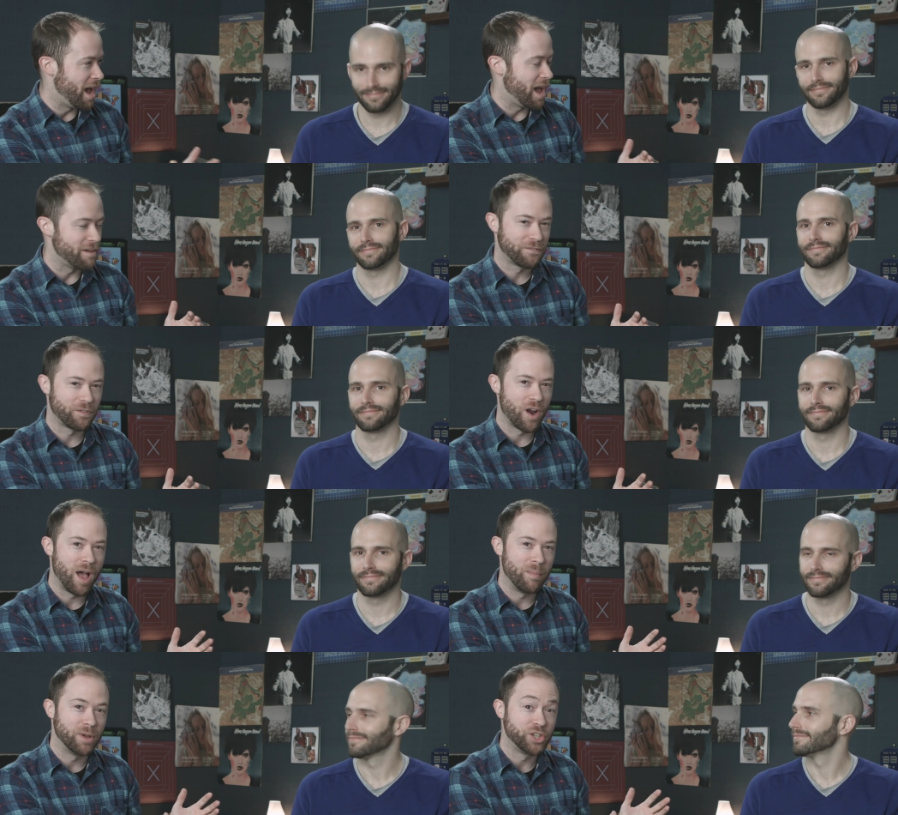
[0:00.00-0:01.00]
Speaker 1: uh,
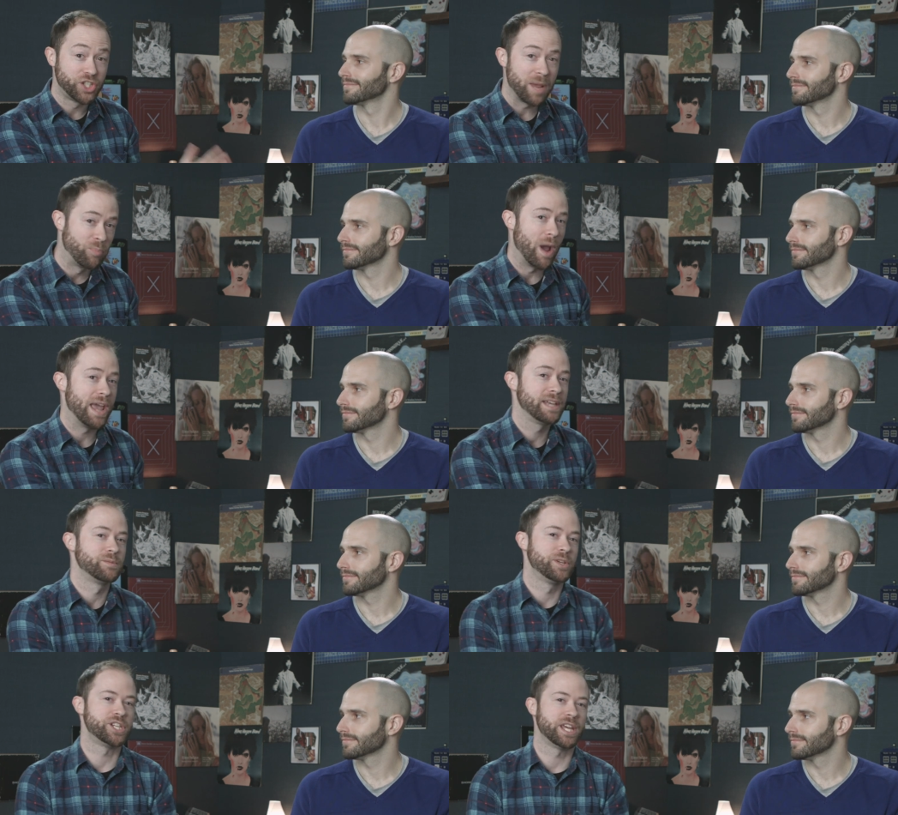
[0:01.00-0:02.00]
from
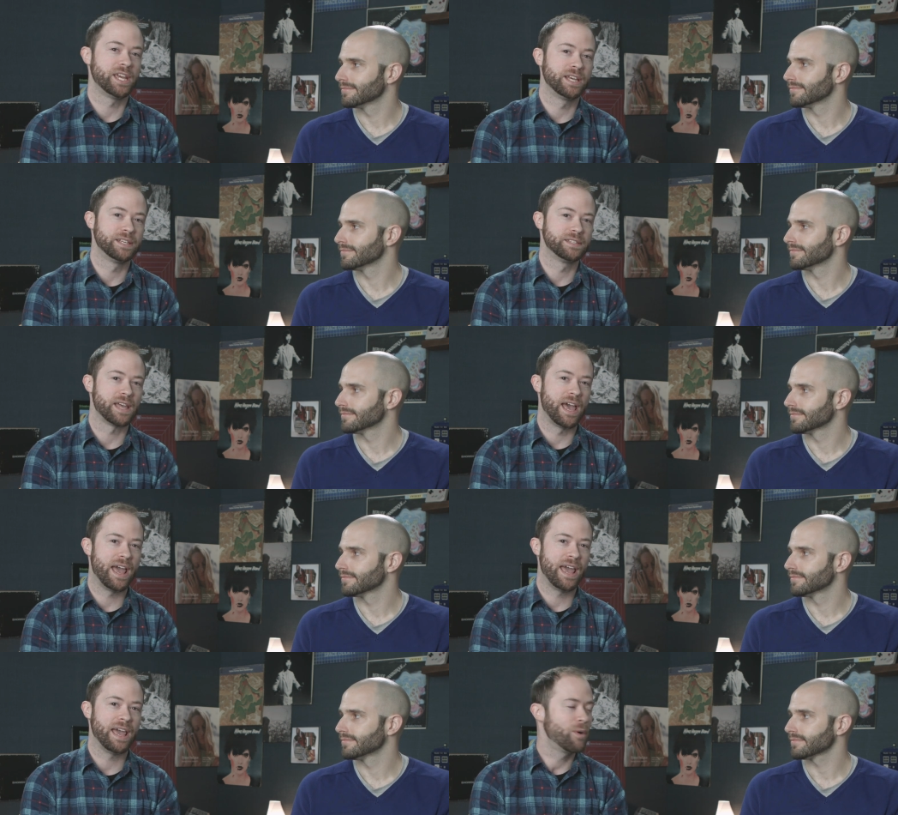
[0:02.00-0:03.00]
Shapeways, which is
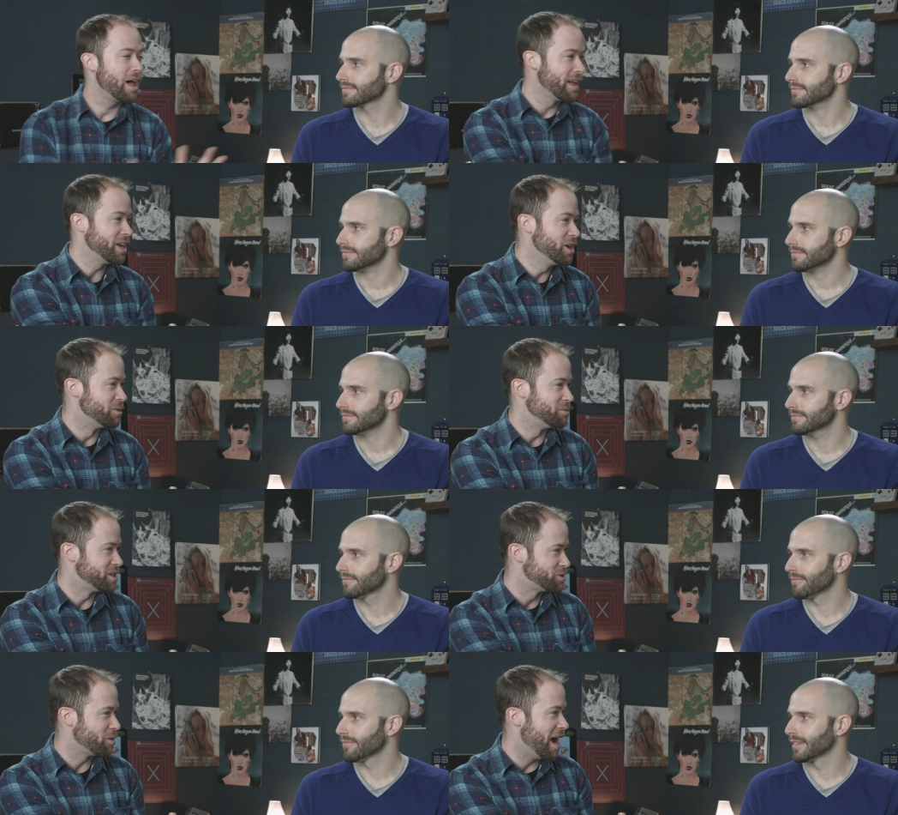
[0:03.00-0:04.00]
a, well, I'll let you
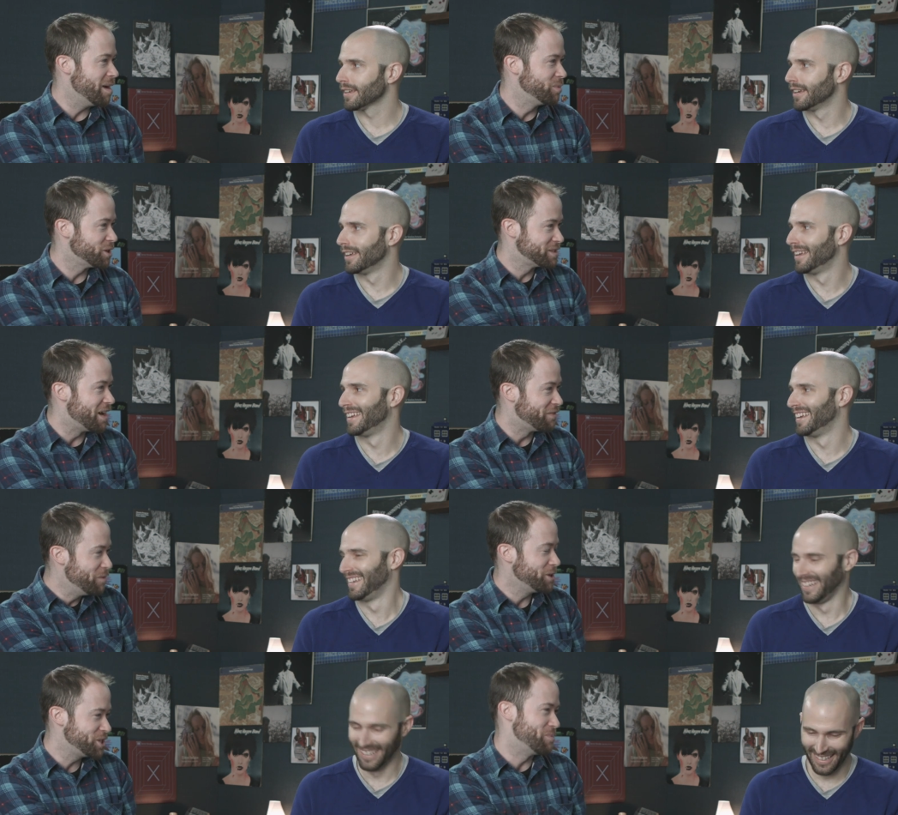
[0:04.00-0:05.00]
describe yourself
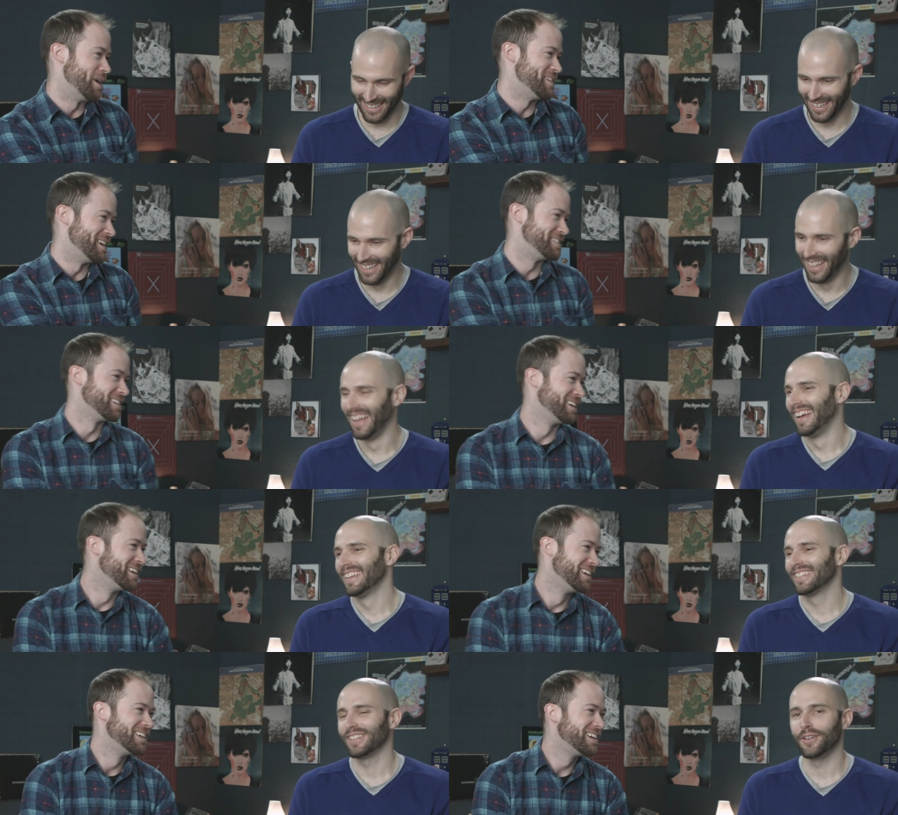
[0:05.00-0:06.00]
and what Shapeways does.
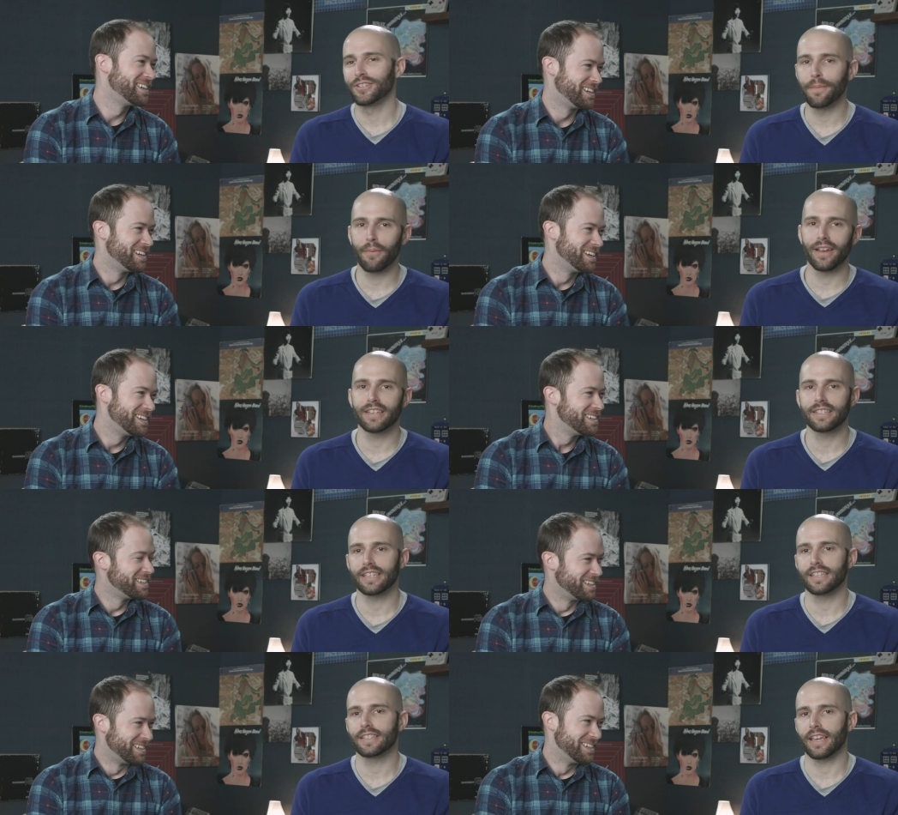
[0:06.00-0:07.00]
Speaker 2: So Shapeways
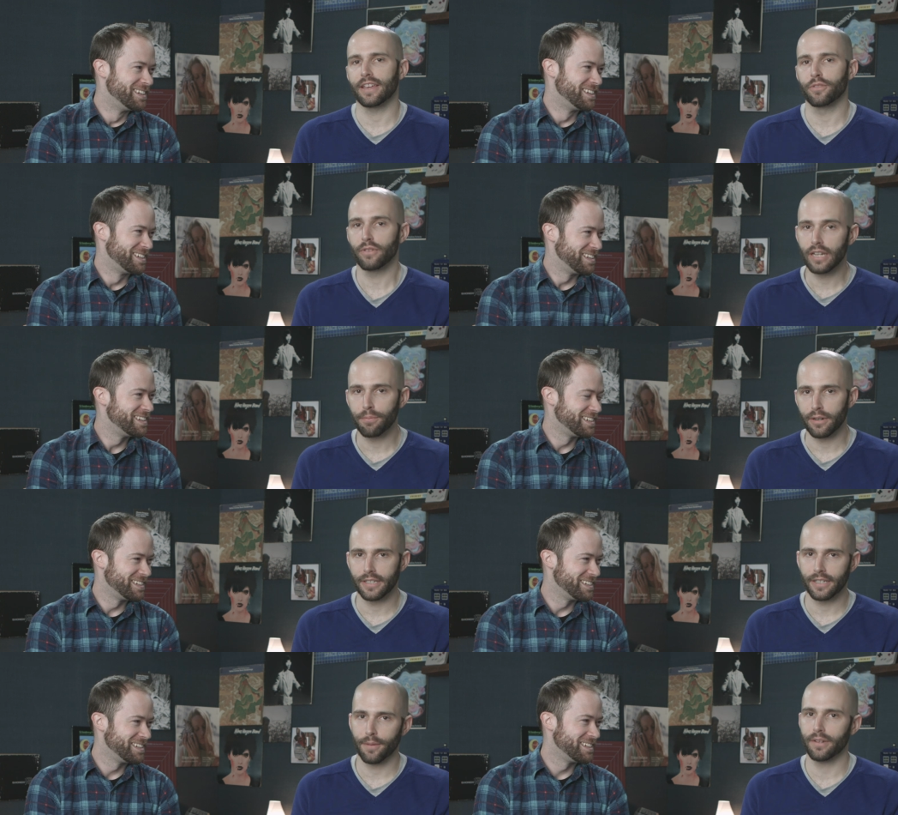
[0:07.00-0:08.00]
is a 3D
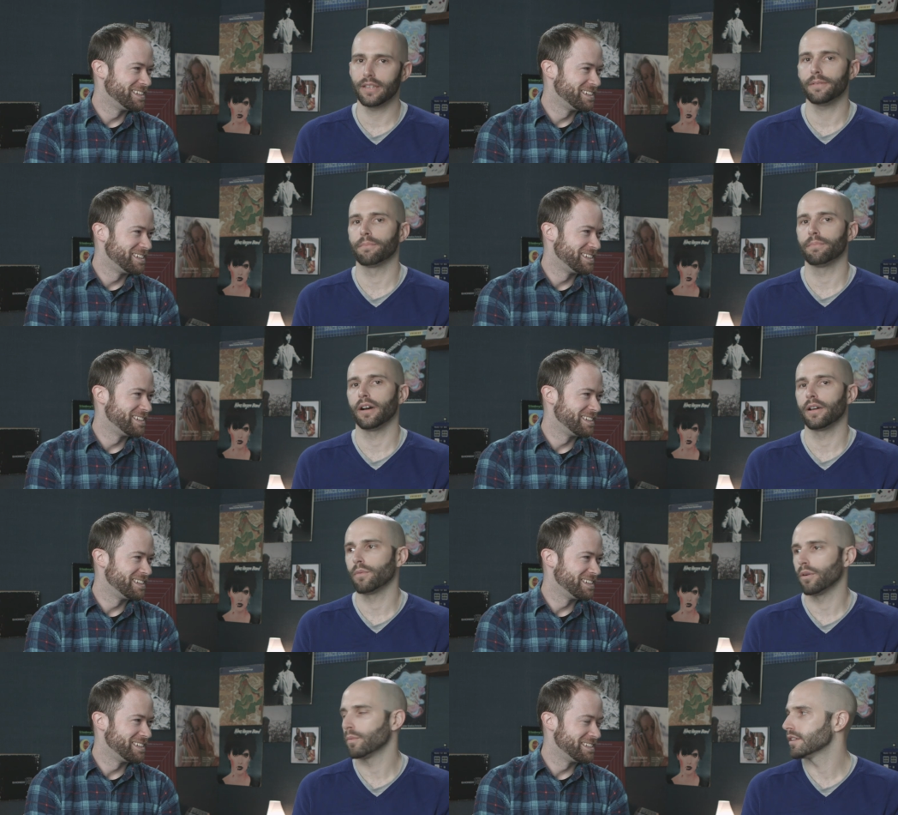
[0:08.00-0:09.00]
printing company, but
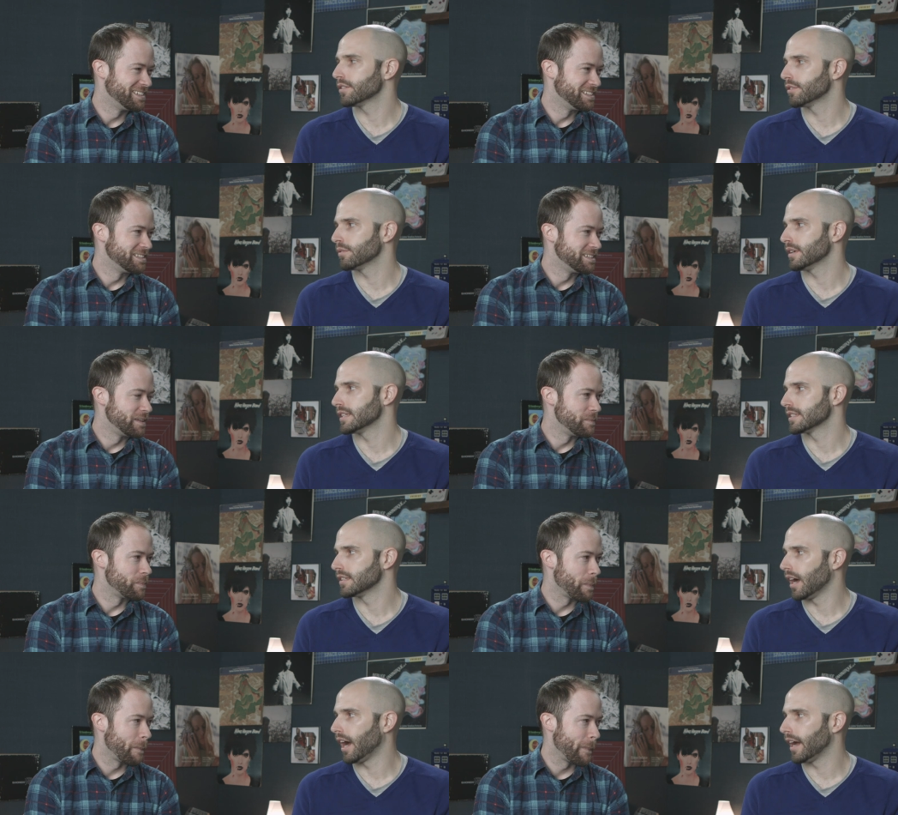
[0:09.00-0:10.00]
what we do is
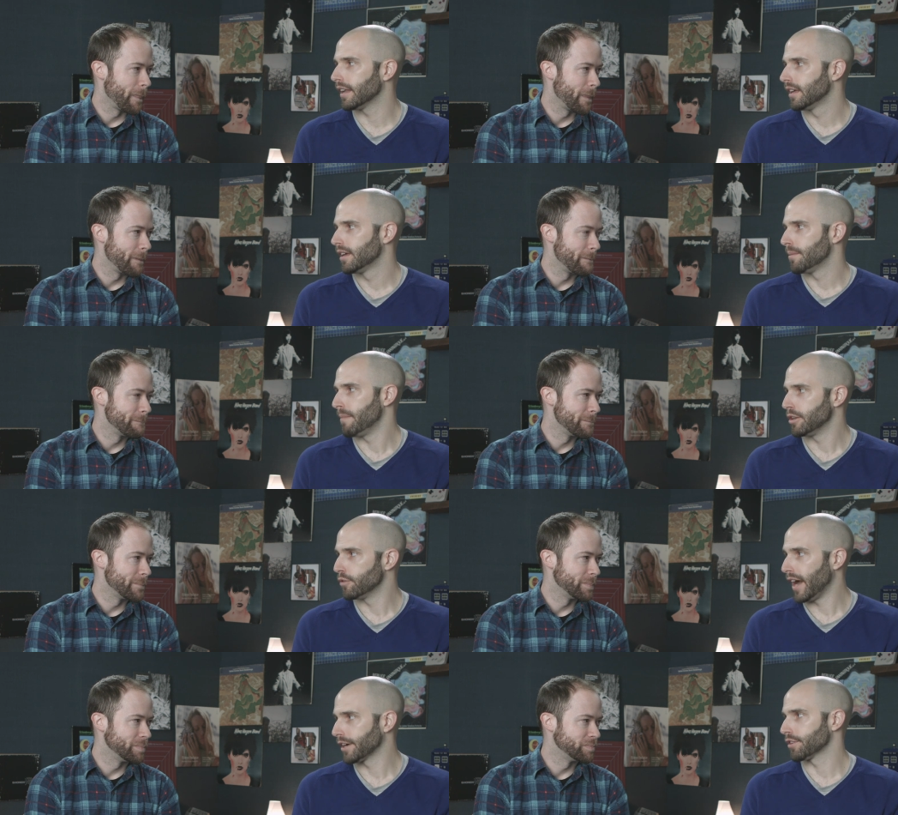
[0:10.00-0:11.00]
not
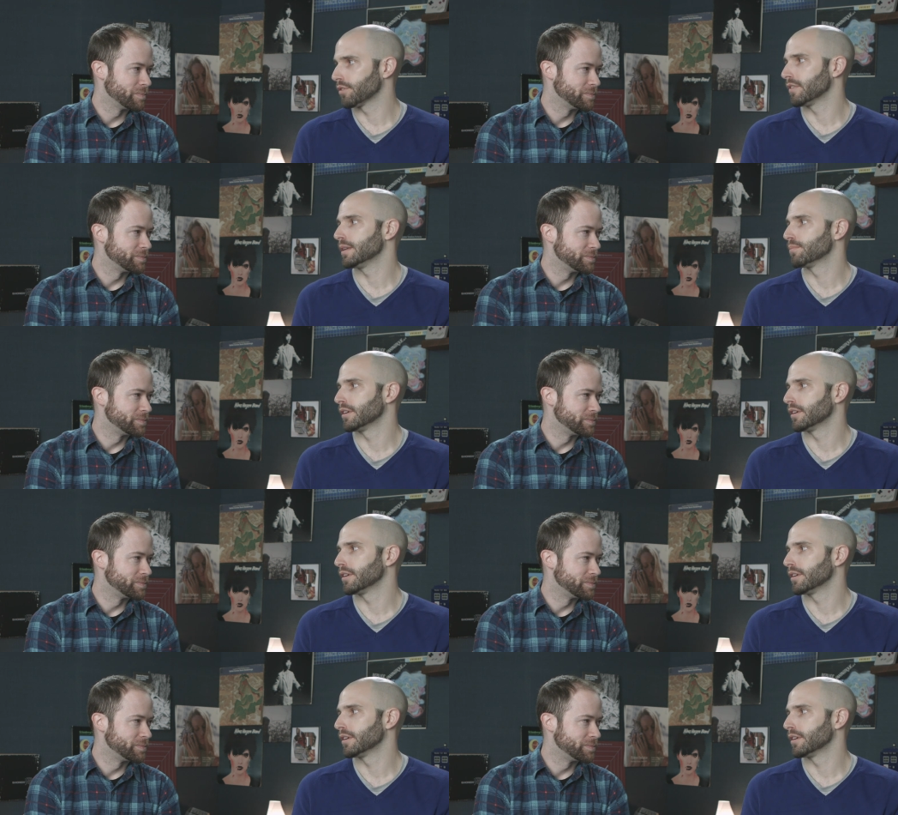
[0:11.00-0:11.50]
manufacture 3D